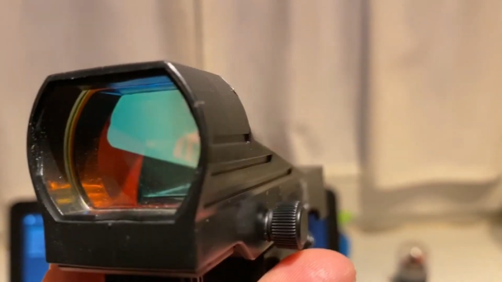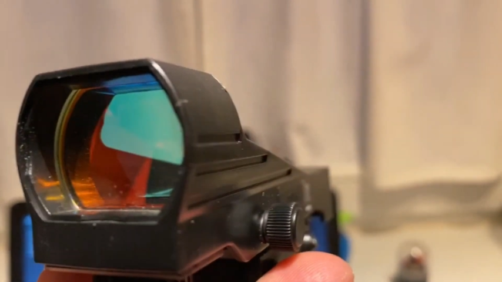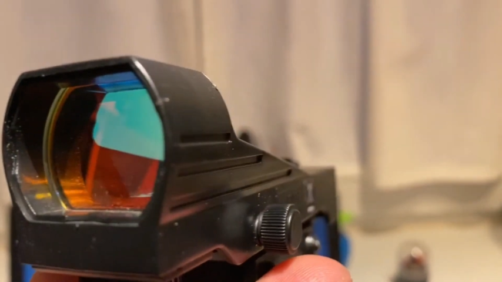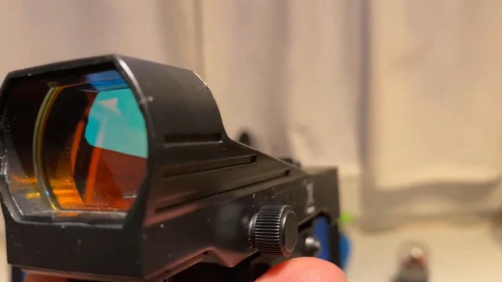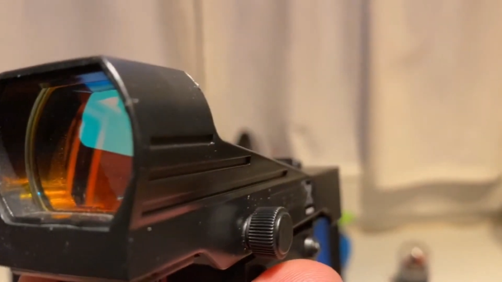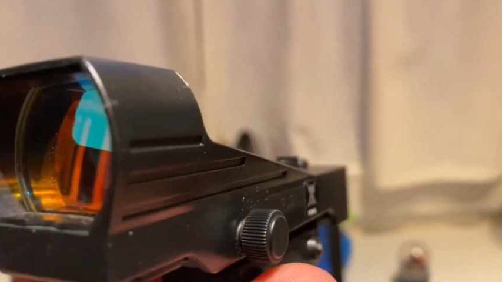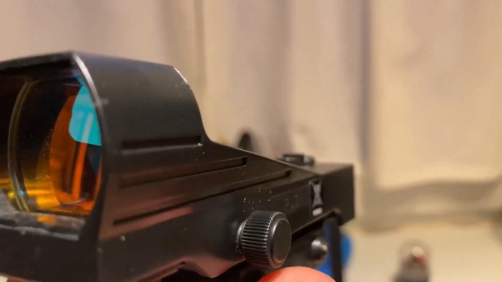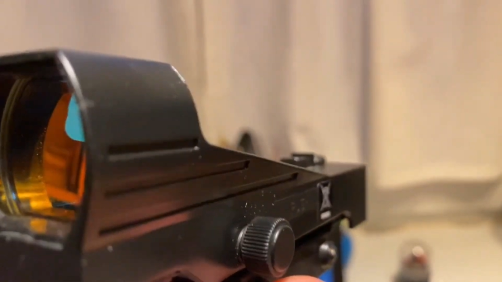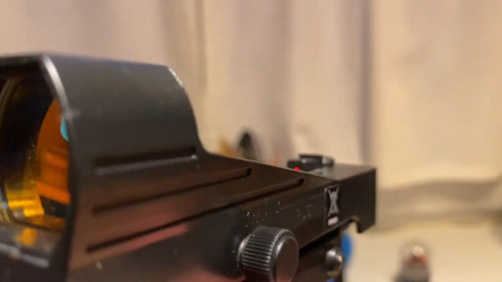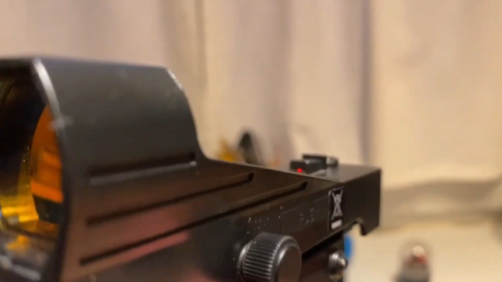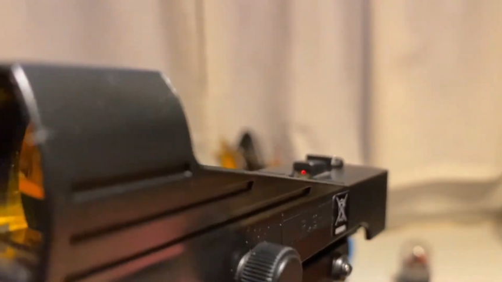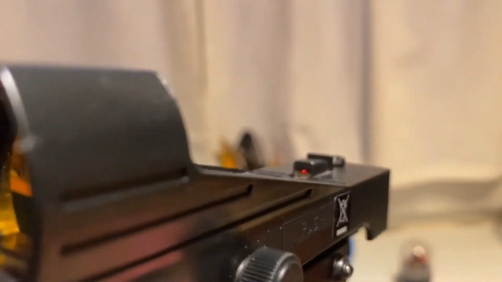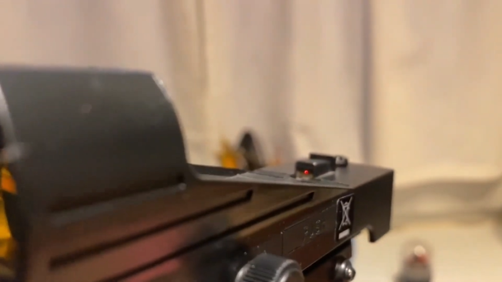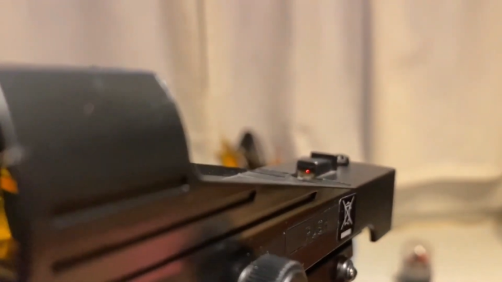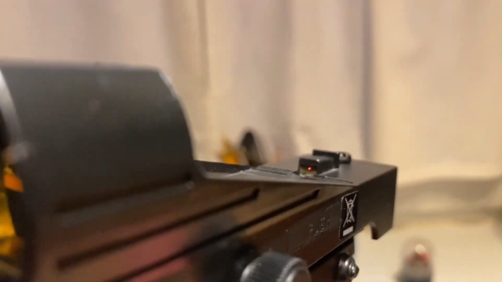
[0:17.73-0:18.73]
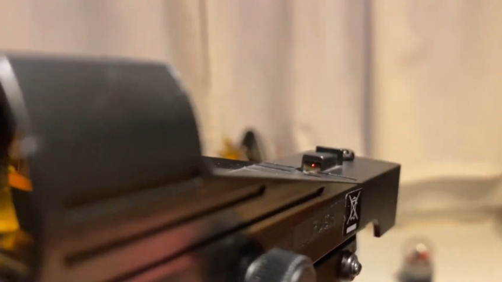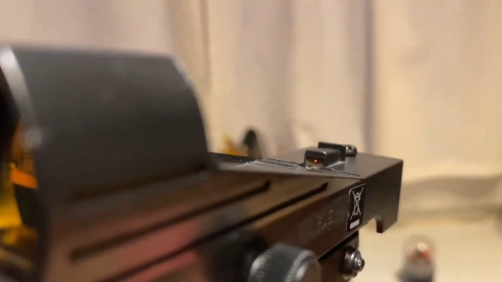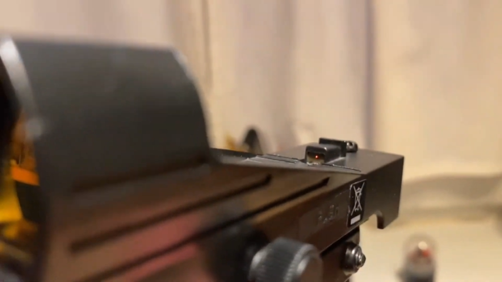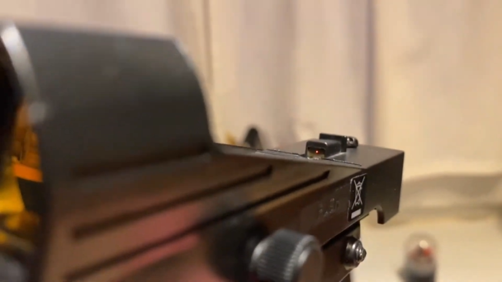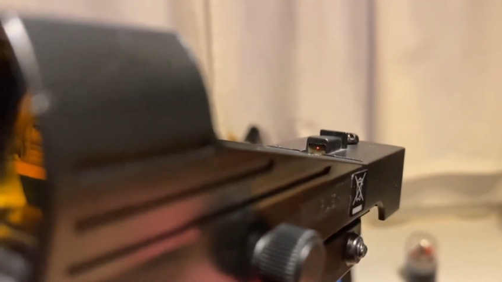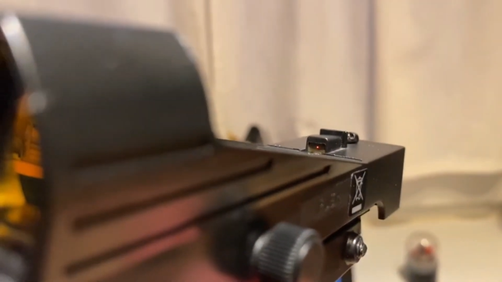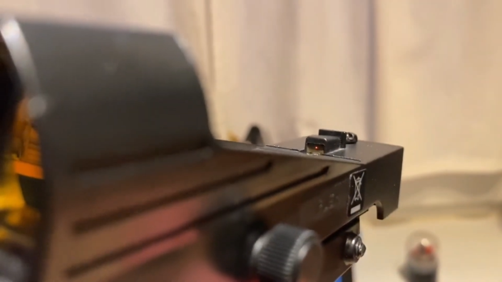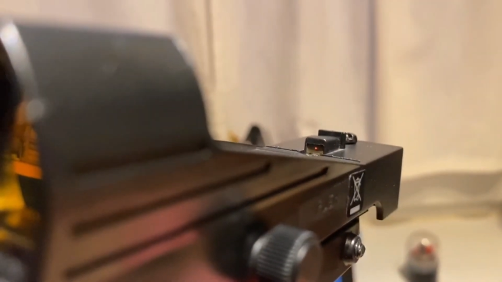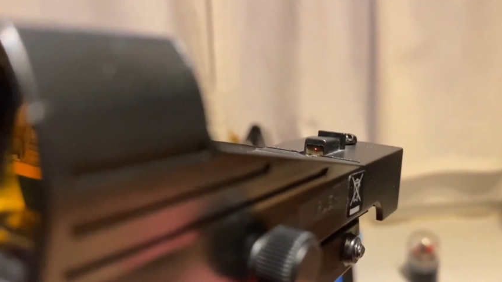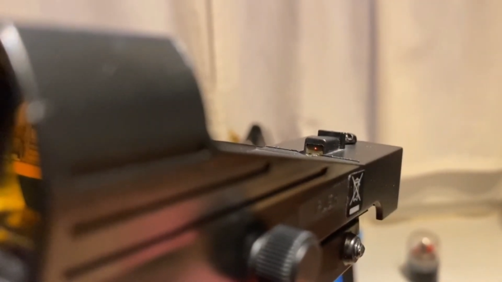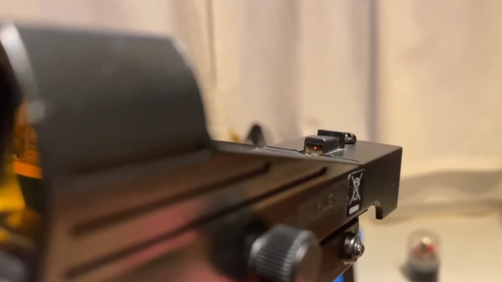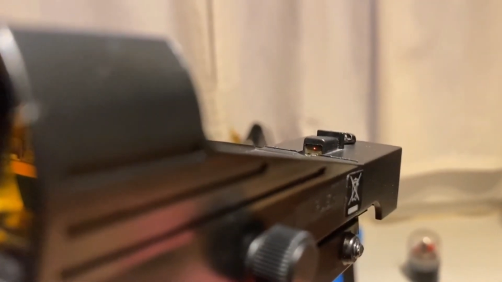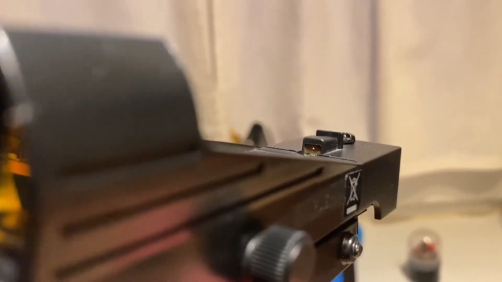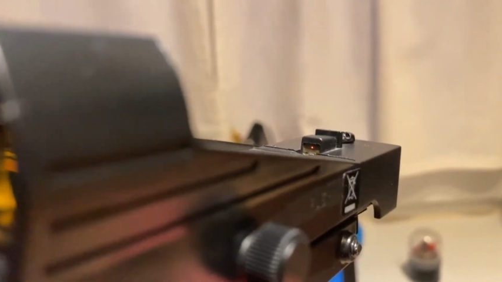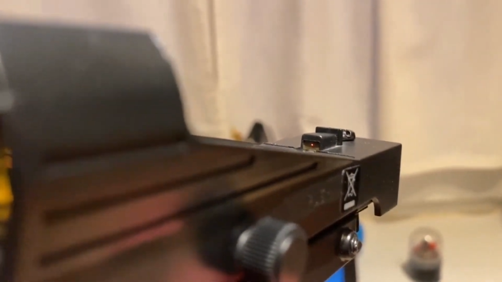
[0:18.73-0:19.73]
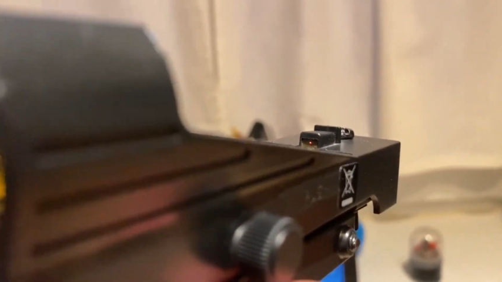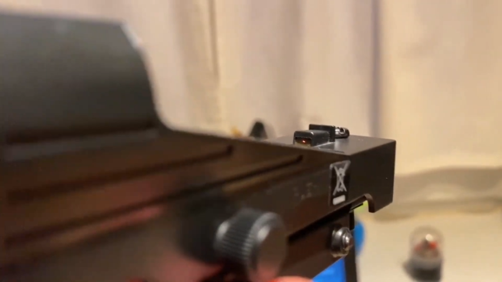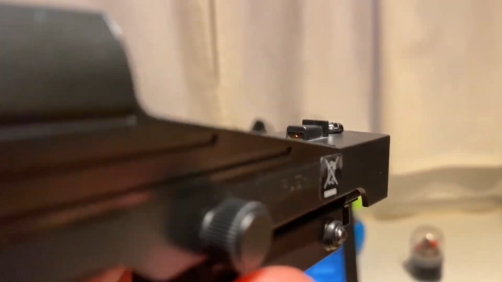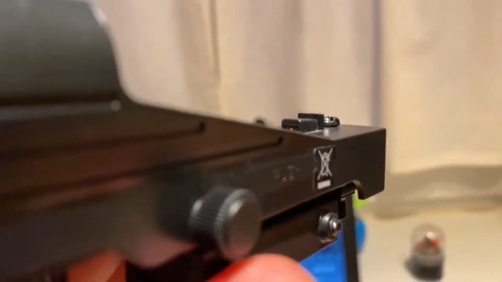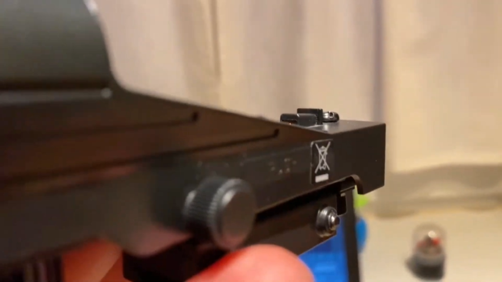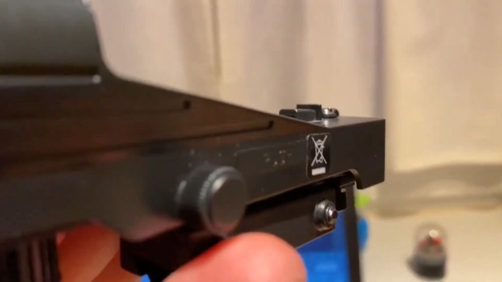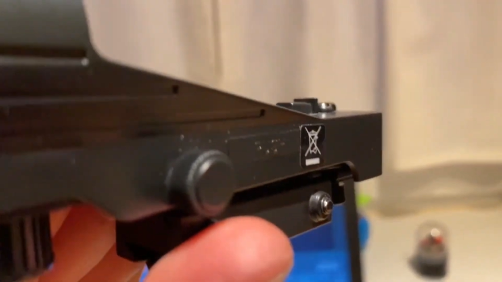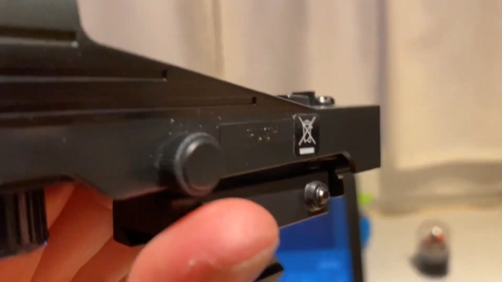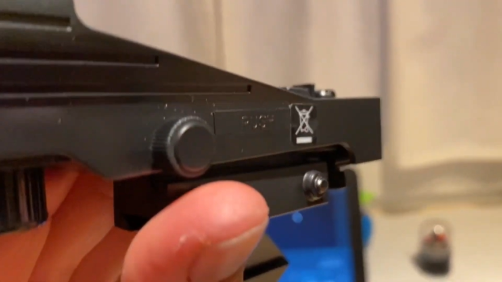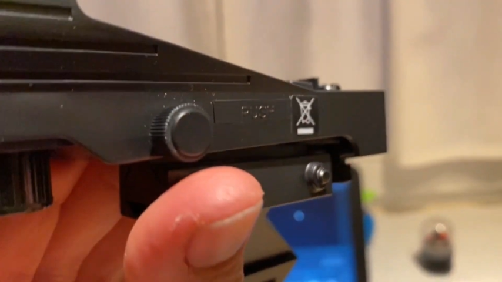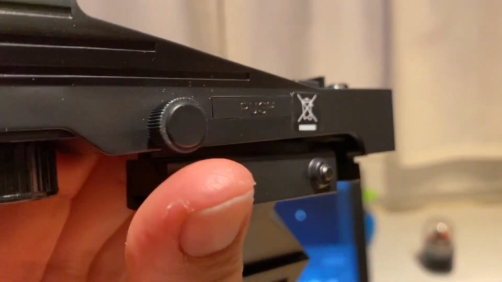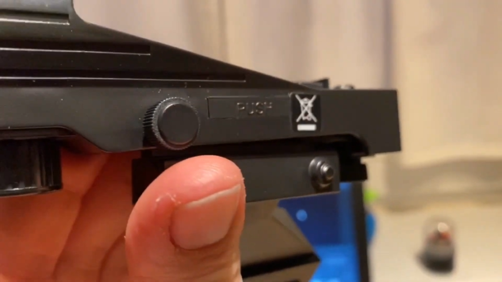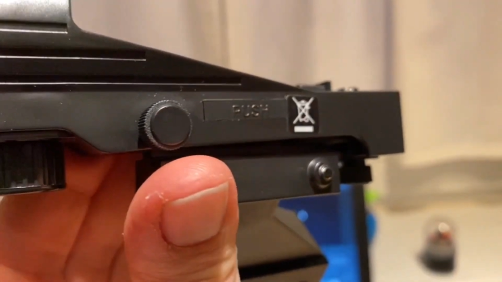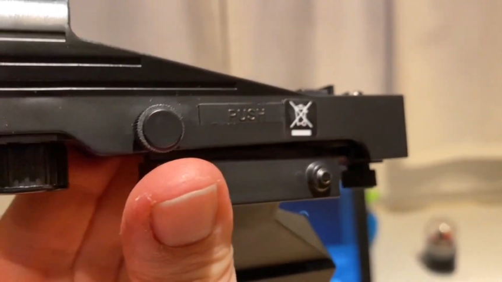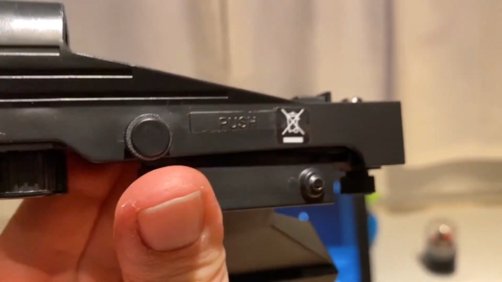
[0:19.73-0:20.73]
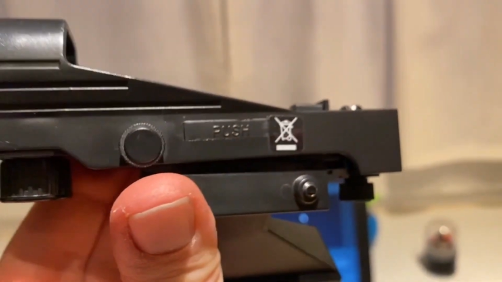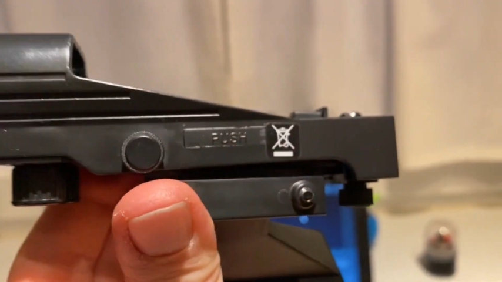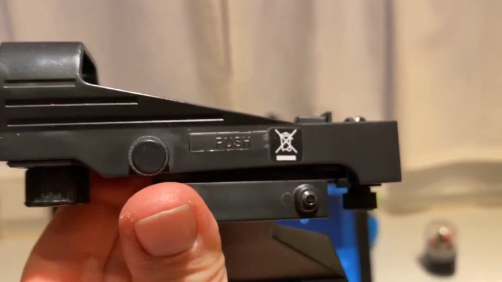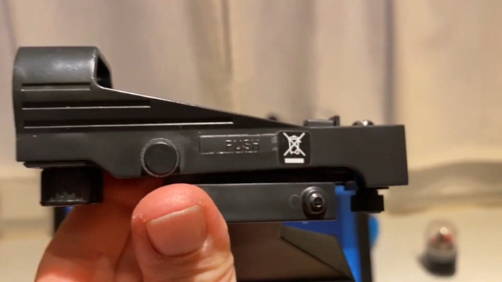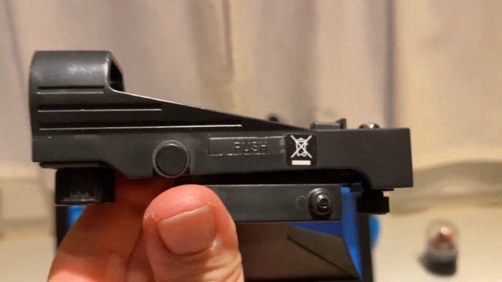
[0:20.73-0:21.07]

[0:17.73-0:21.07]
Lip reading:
No face is visible, so there are no lips to read.